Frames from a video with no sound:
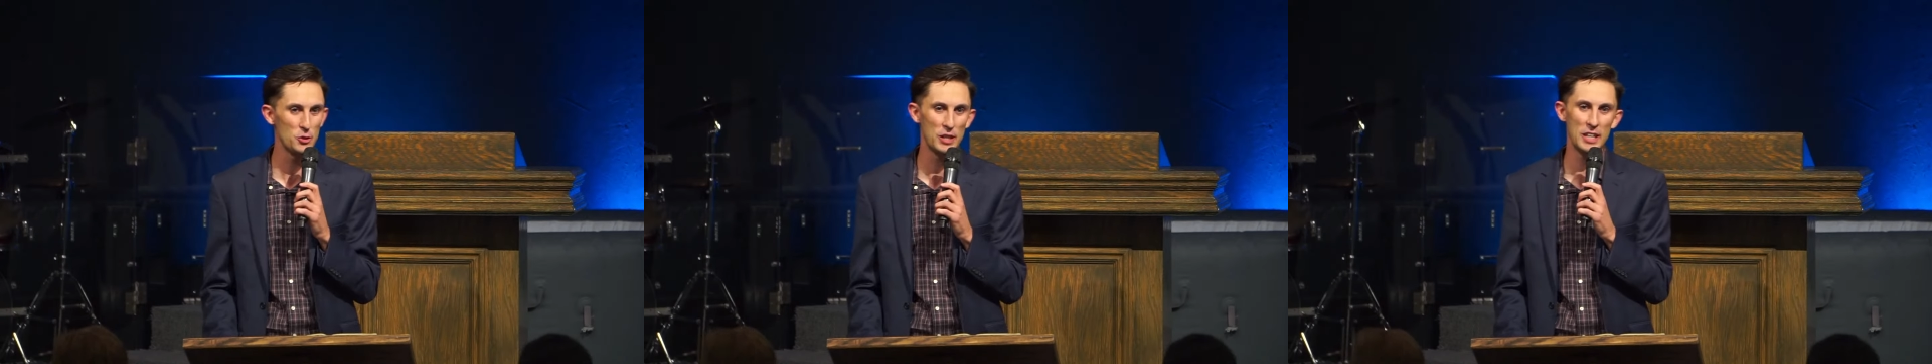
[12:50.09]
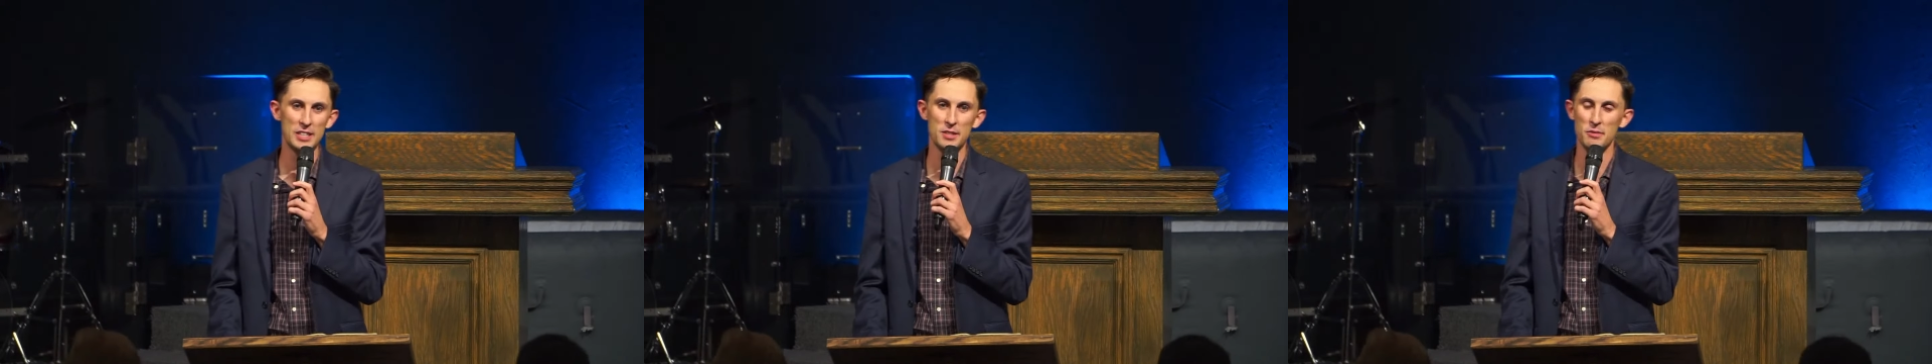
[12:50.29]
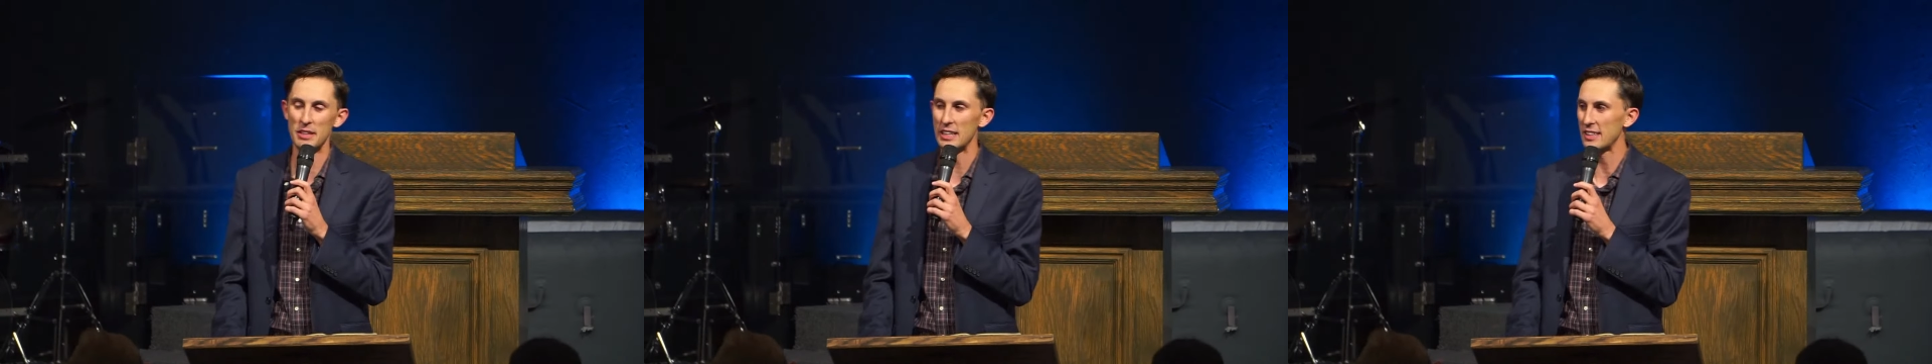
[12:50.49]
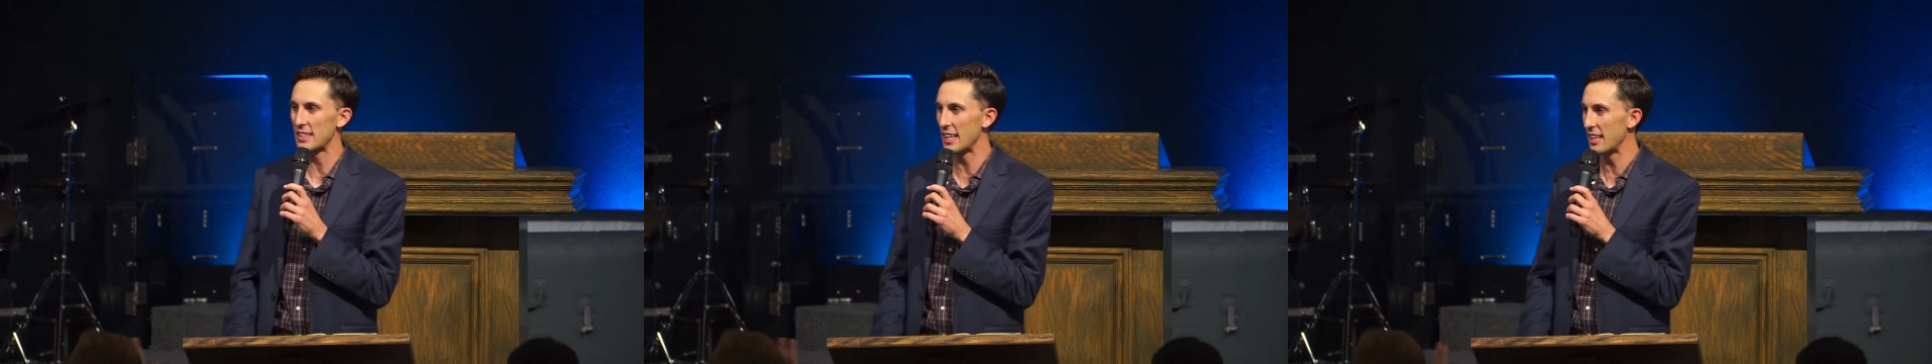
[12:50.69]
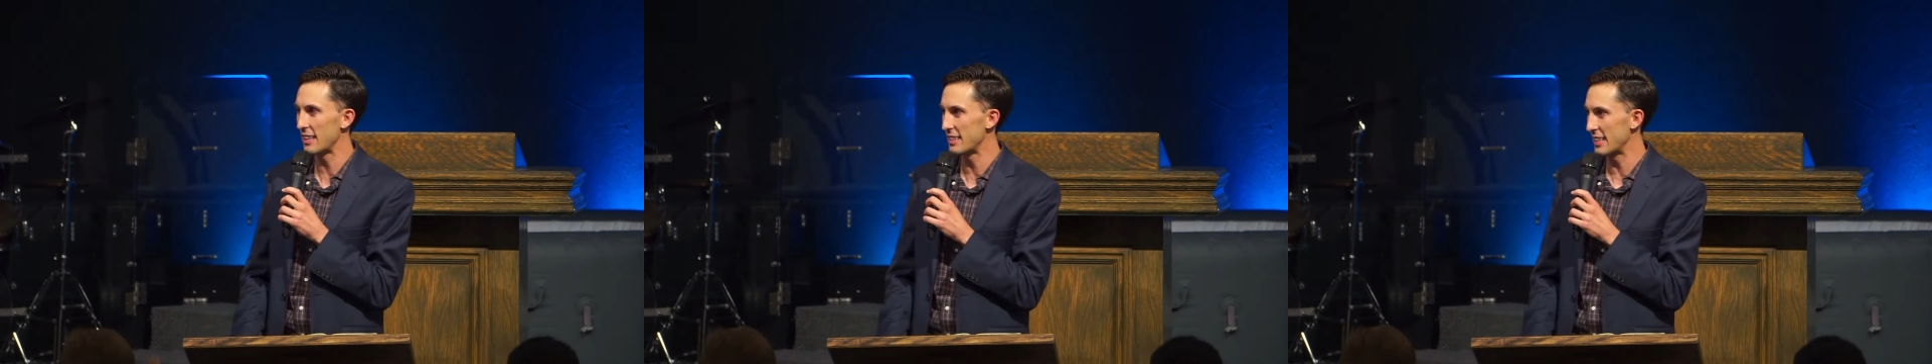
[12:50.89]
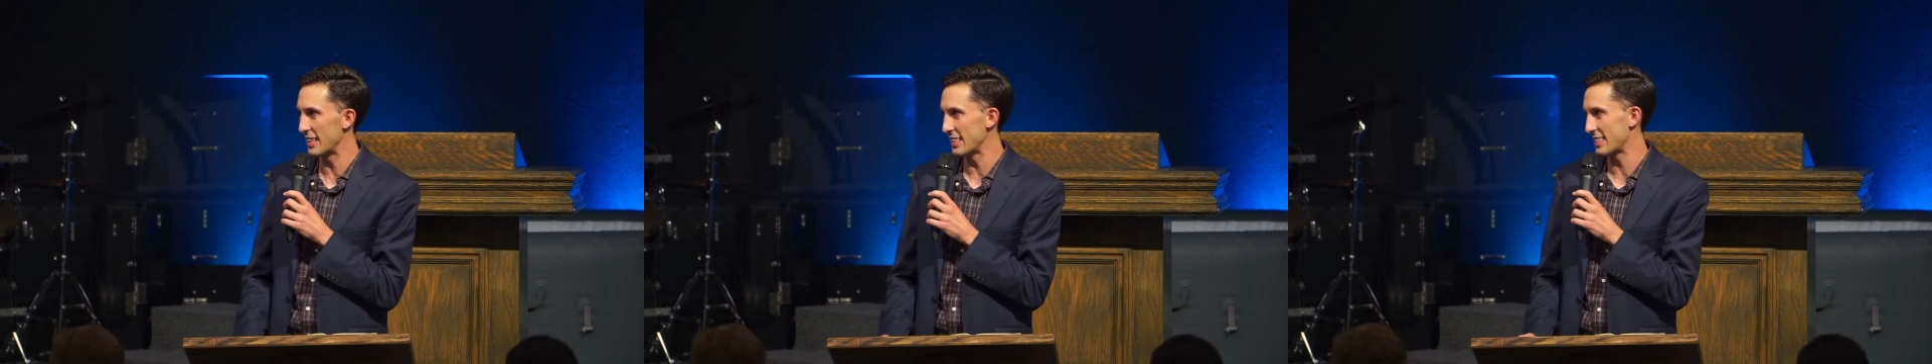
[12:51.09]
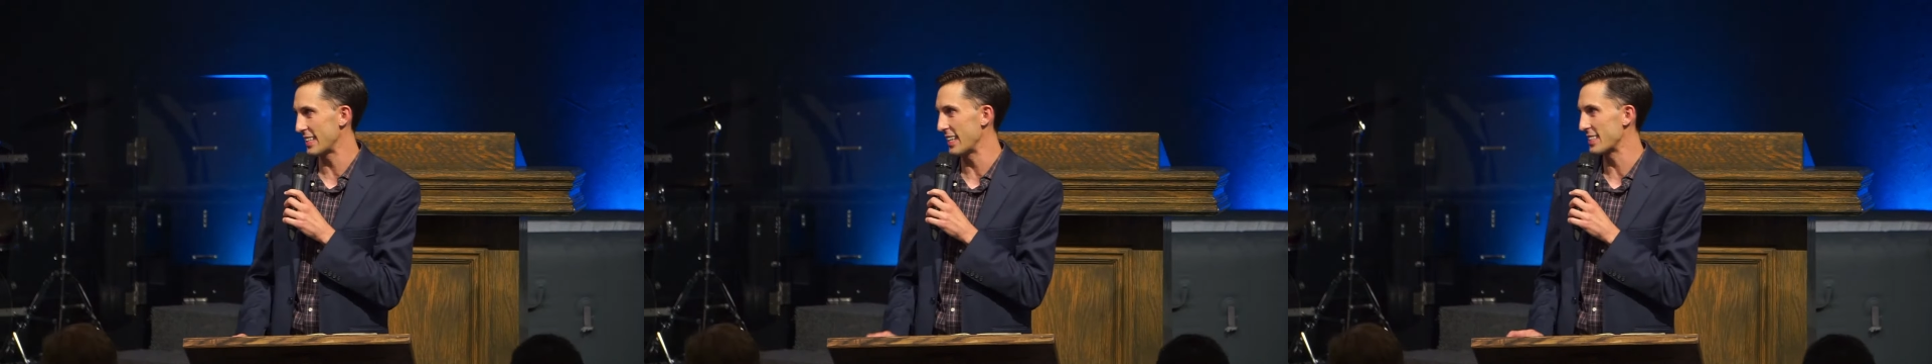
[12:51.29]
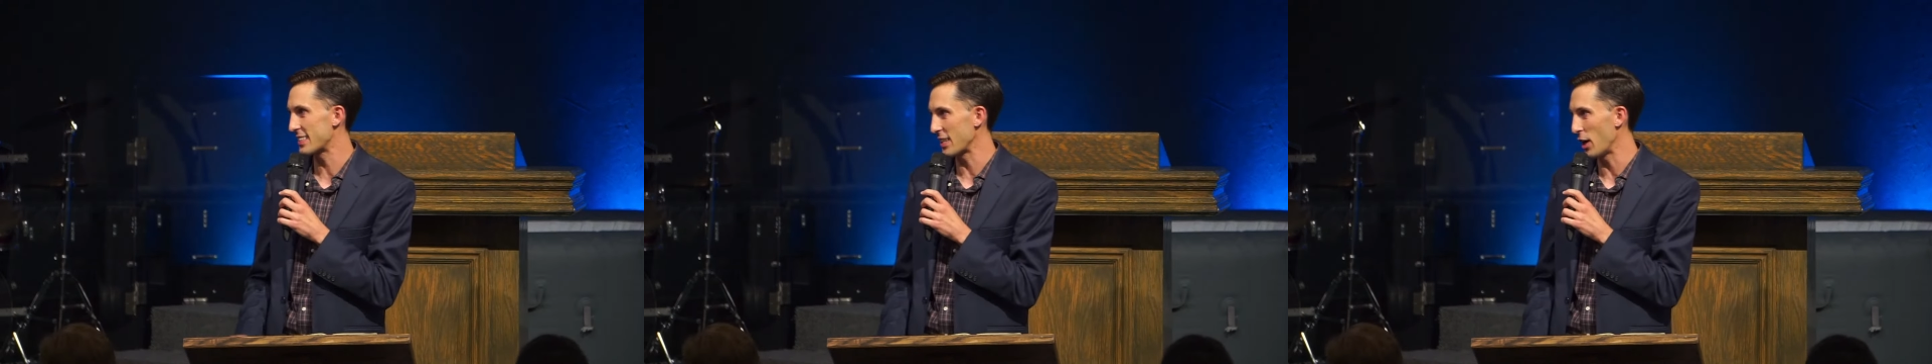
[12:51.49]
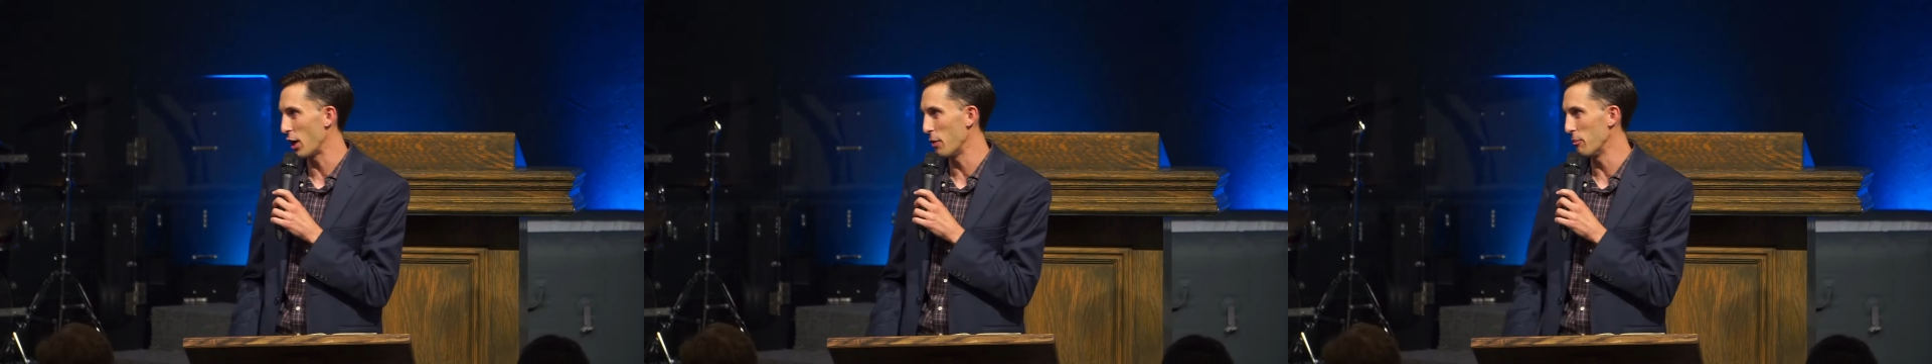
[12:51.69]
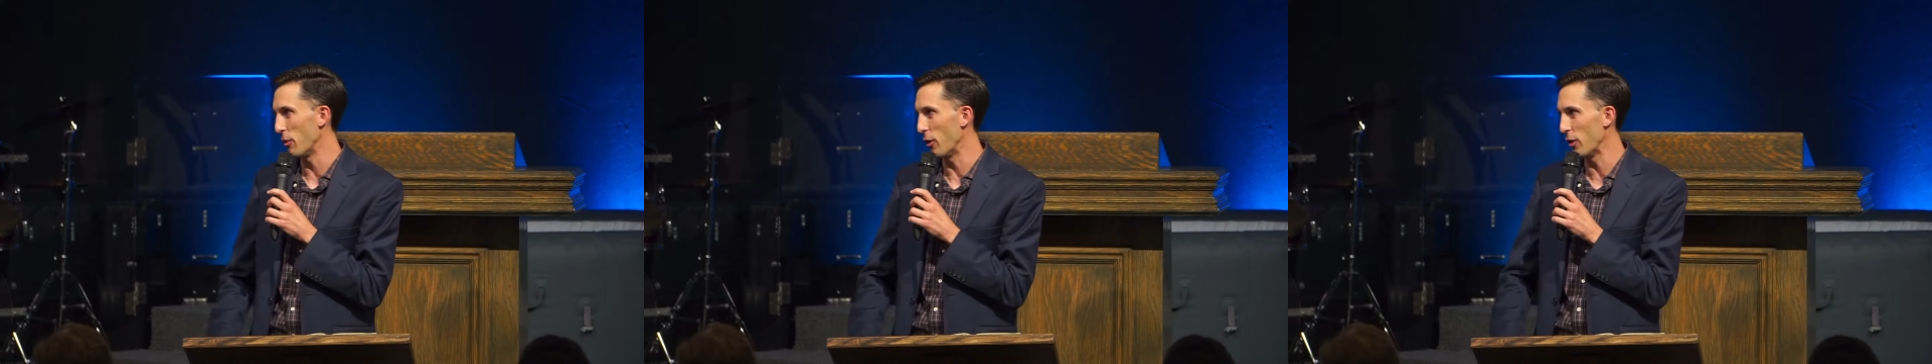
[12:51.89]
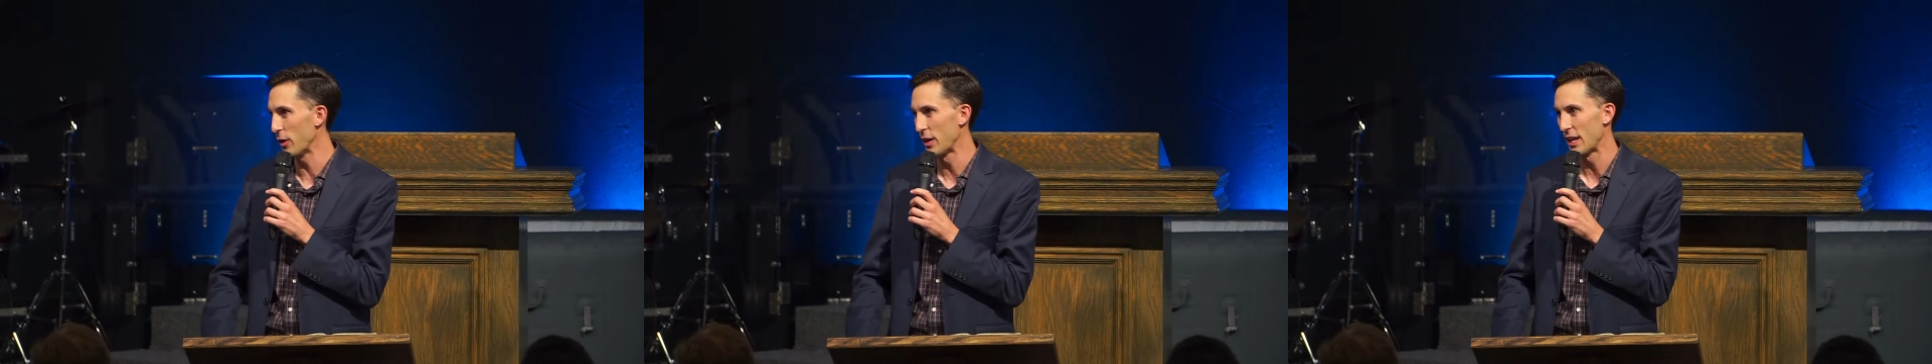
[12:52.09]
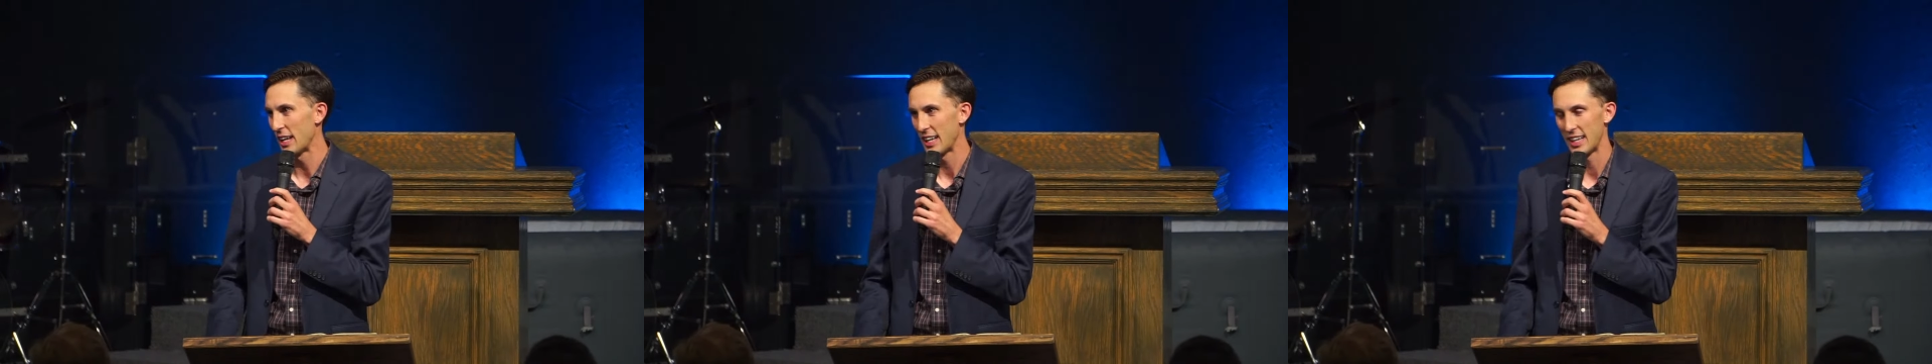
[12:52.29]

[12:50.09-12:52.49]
Testament that it says to humble,